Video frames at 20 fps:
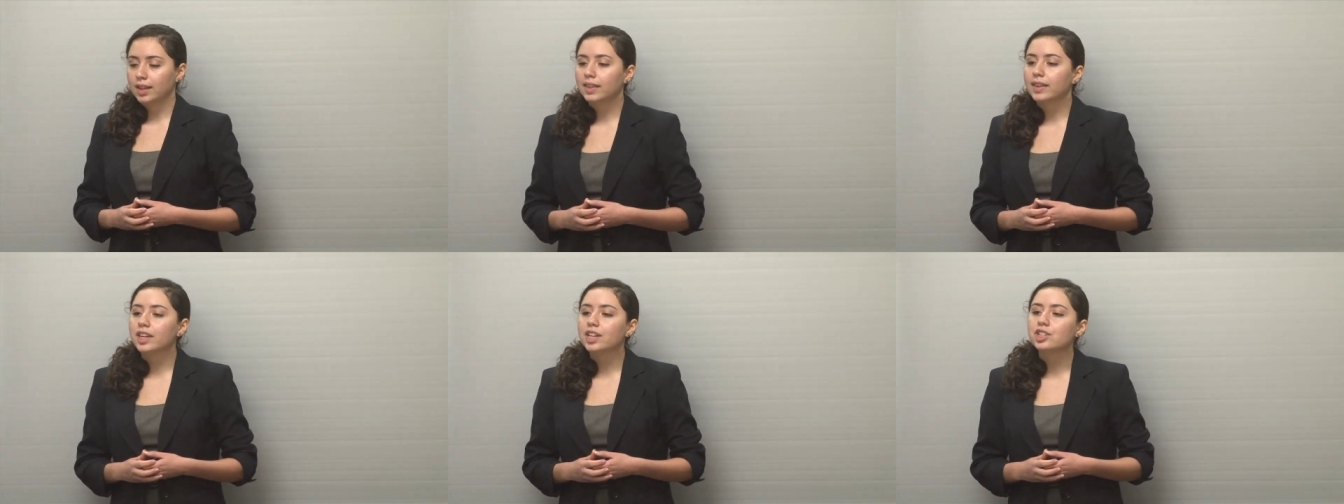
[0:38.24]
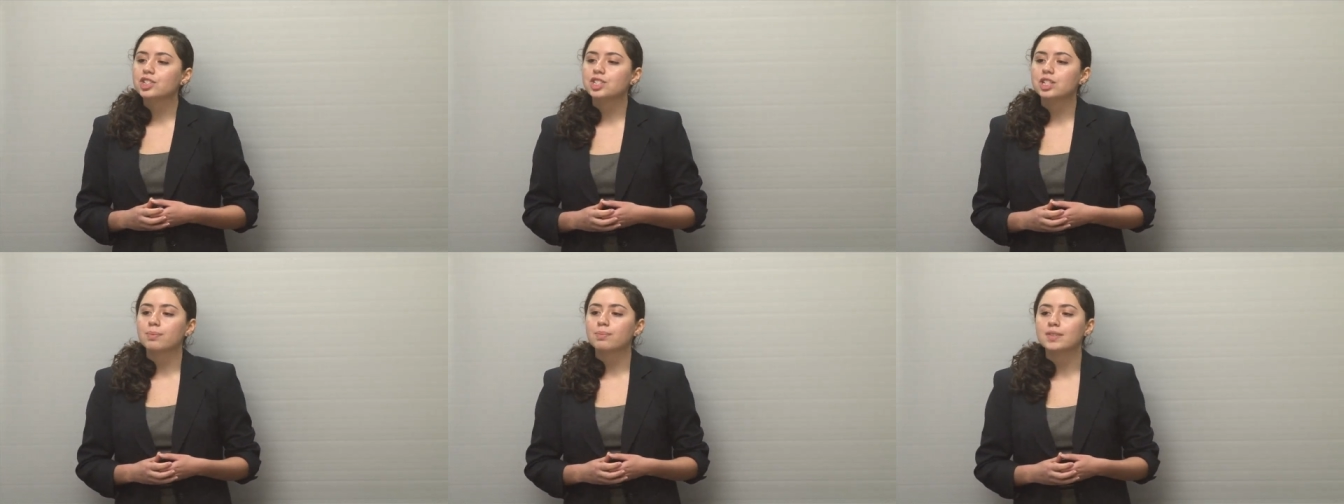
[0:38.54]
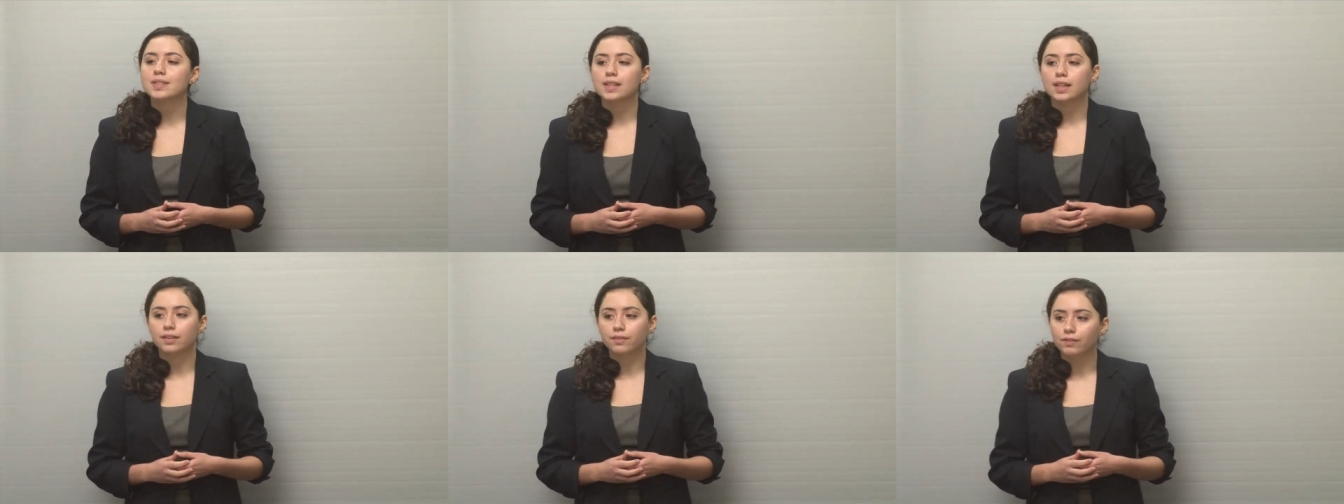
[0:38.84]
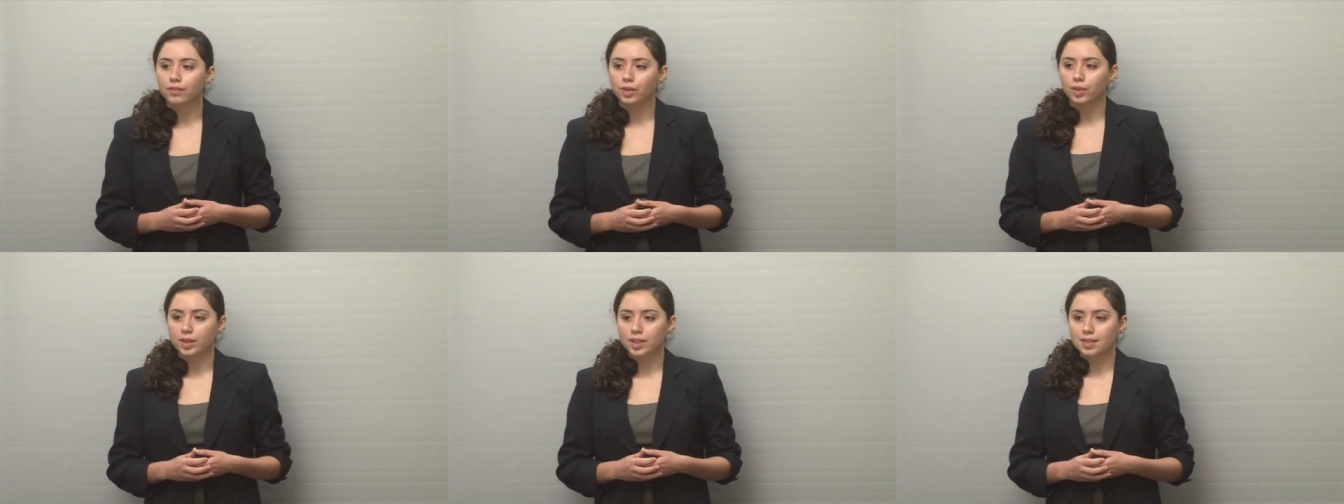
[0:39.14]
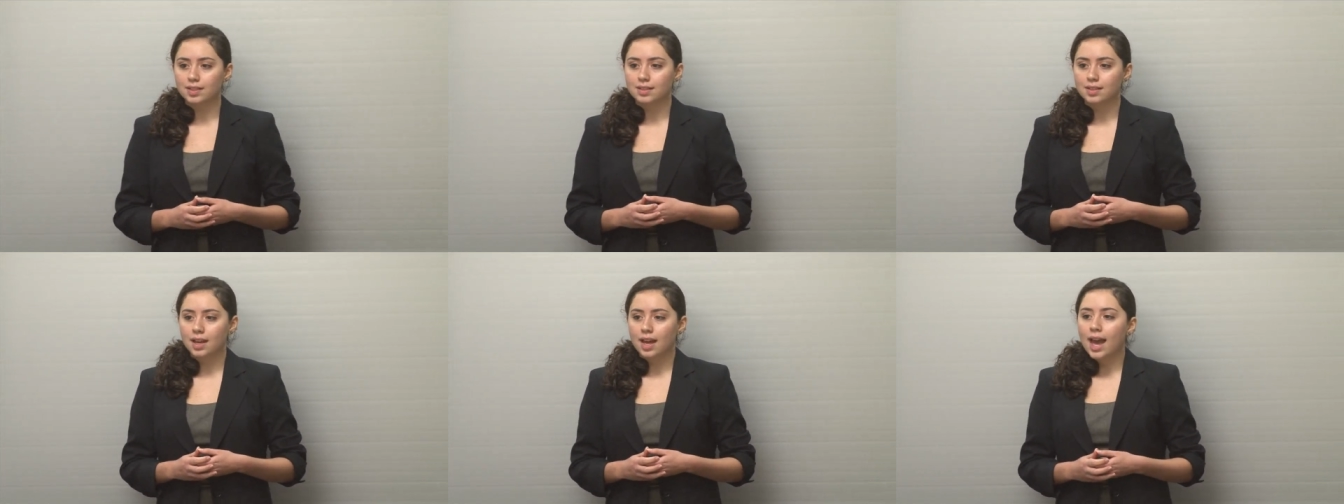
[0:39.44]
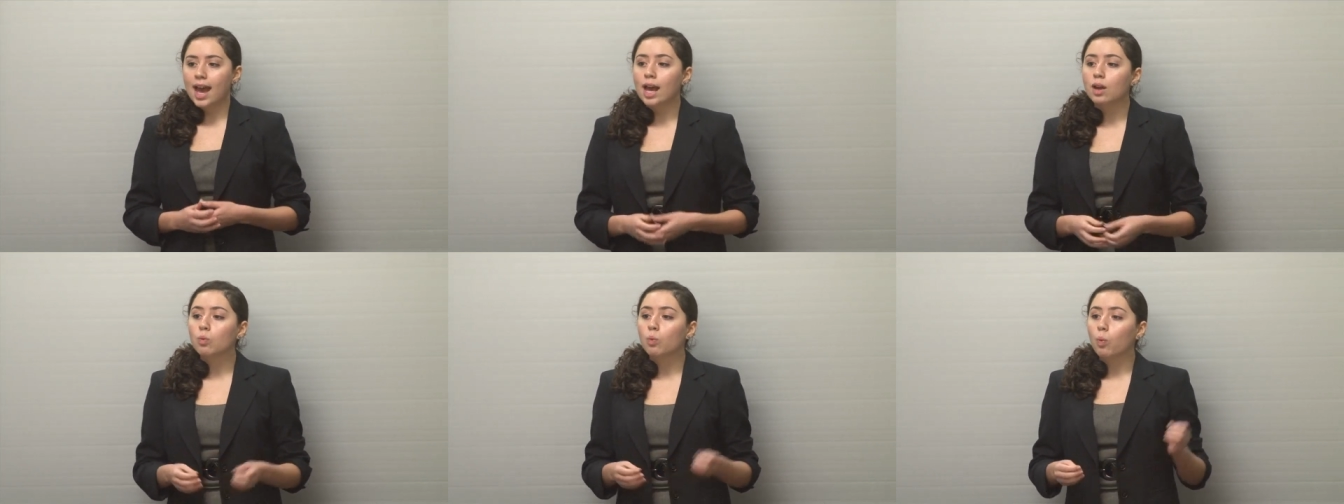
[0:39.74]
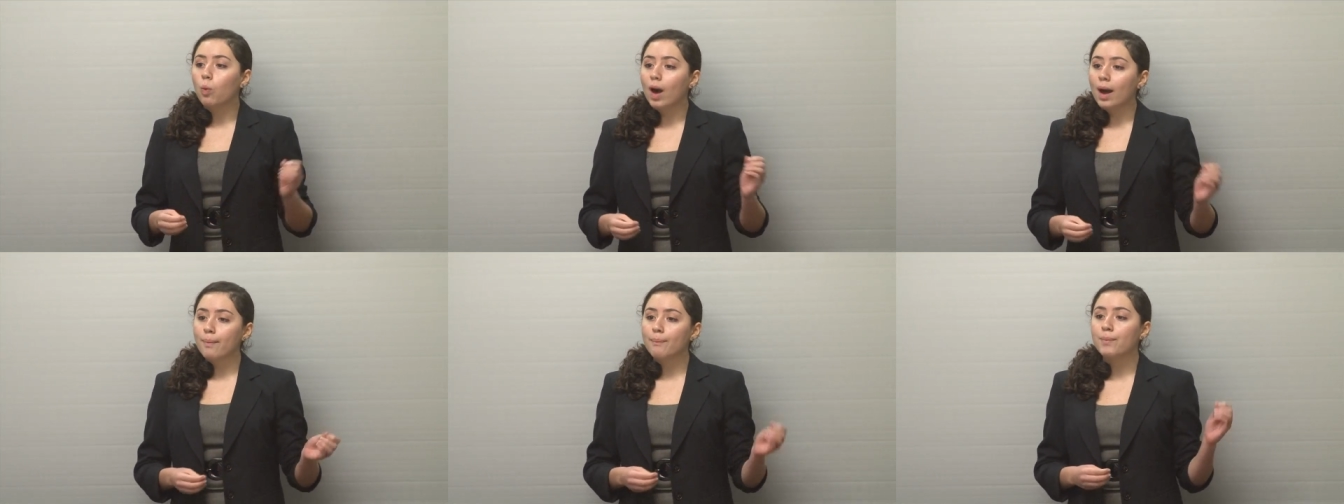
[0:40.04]
Leadership is influence, and
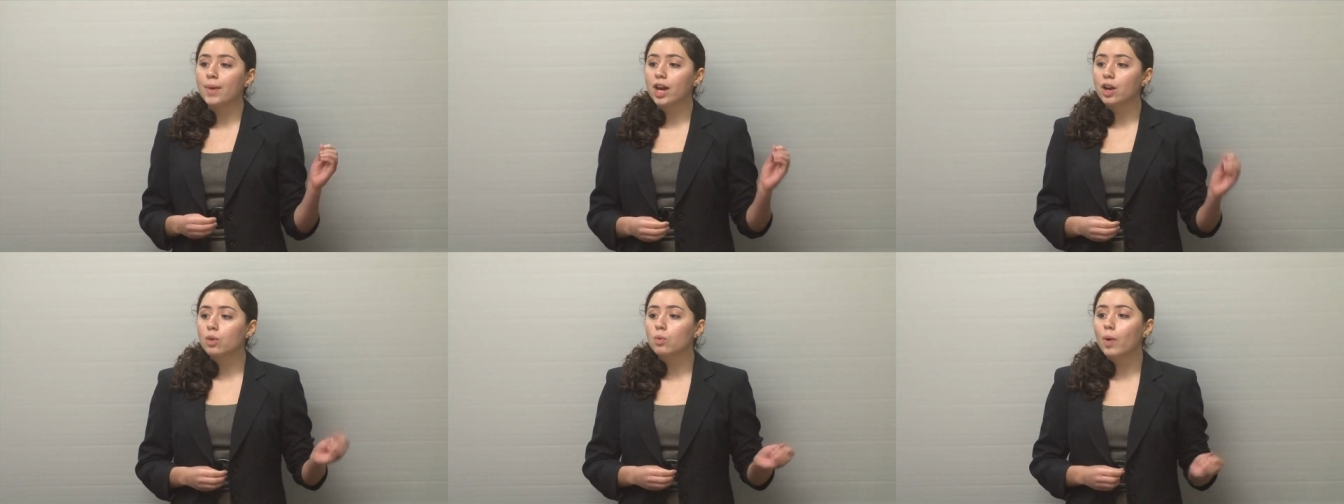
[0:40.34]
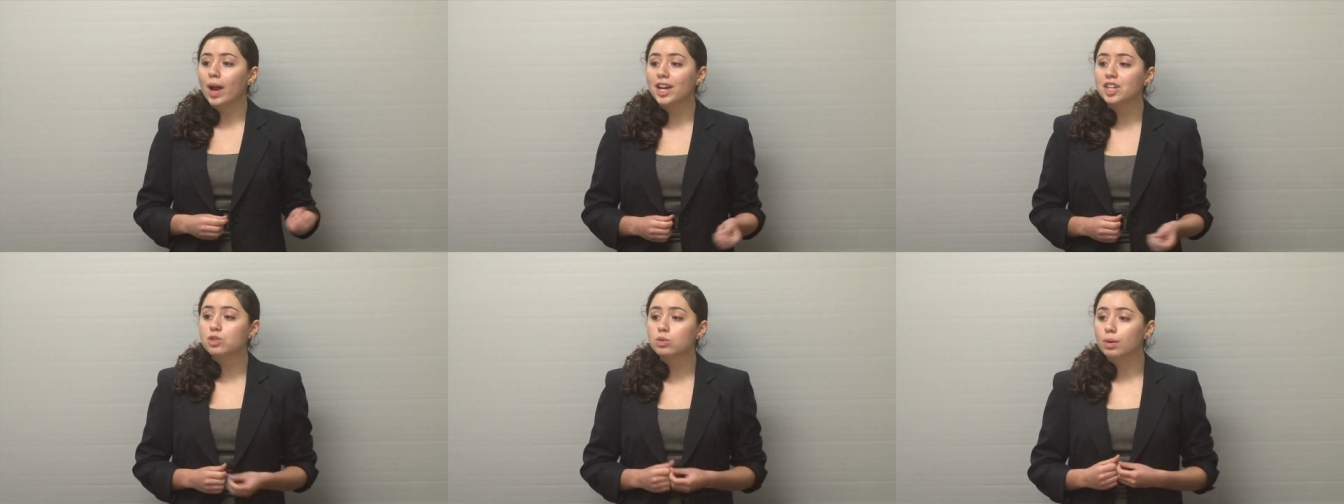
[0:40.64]
what better way